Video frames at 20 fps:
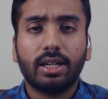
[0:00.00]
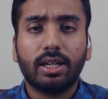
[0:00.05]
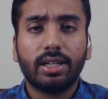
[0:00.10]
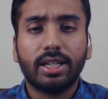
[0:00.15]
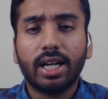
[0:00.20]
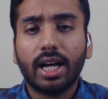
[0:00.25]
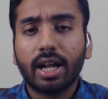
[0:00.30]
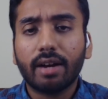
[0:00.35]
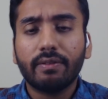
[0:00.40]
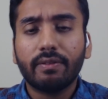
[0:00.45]

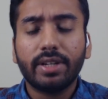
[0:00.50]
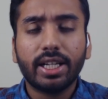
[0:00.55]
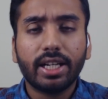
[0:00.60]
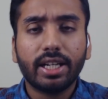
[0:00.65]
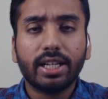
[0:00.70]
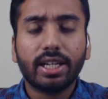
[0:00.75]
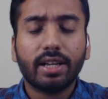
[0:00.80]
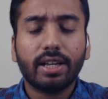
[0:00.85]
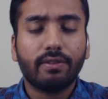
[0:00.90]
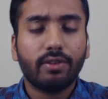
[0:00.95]

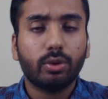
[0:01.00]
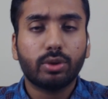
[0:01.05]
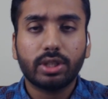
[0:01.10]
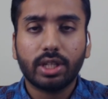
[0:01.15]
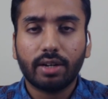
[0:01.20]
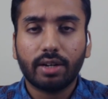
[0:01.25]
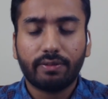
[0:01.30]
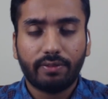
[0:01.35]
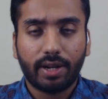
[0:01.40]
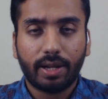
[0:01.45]
Darwinian
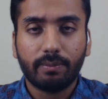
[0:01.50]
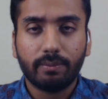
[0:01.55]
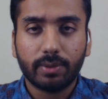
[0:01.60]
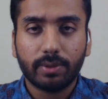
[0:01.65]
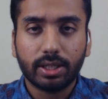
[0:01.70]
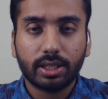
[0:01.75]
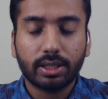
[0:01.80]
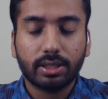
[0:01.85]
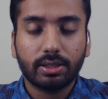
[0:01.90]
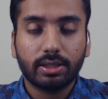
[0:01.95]
evolutionary
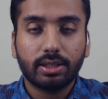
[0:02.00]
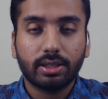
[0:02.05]
framework,